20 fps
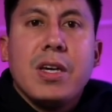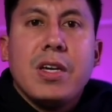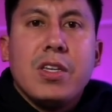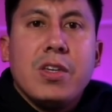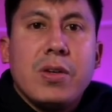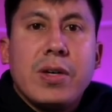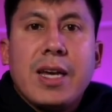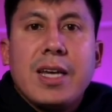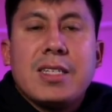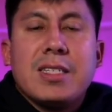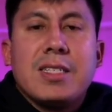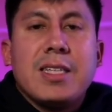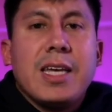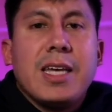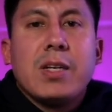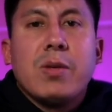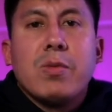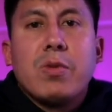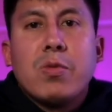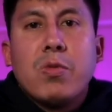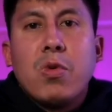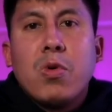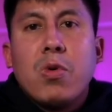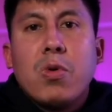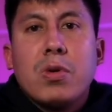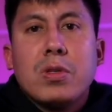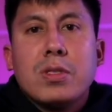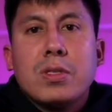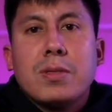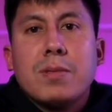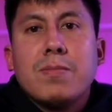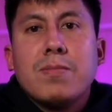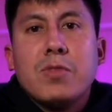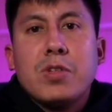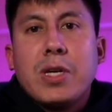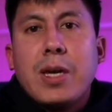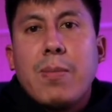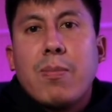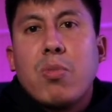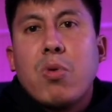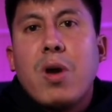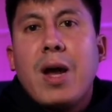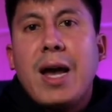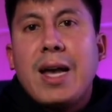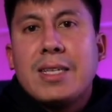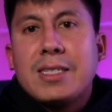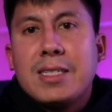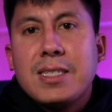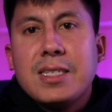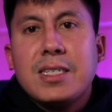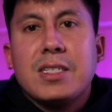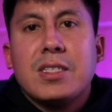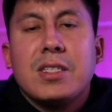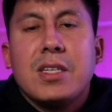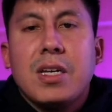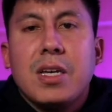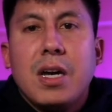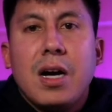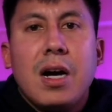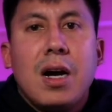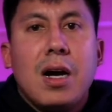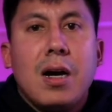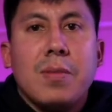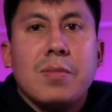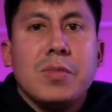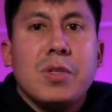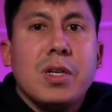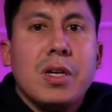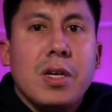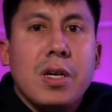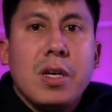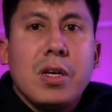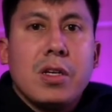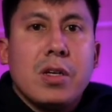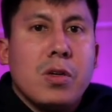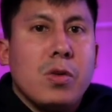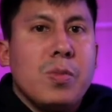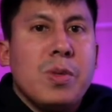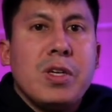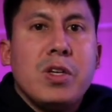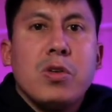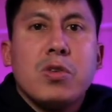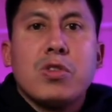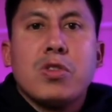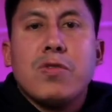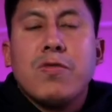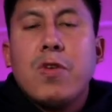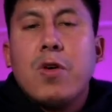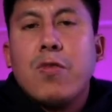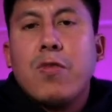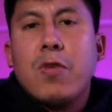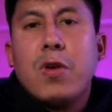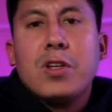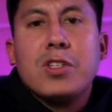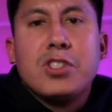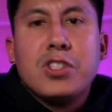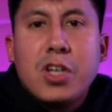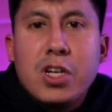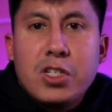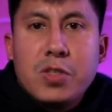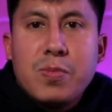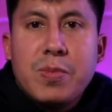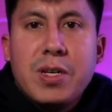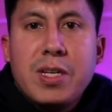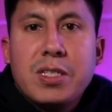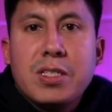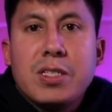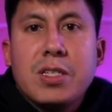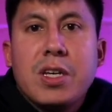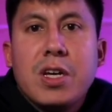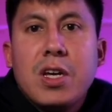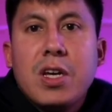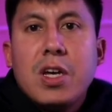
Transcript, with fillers: You get staking rewards, you get prizes, um, could be used to vote for adjustments.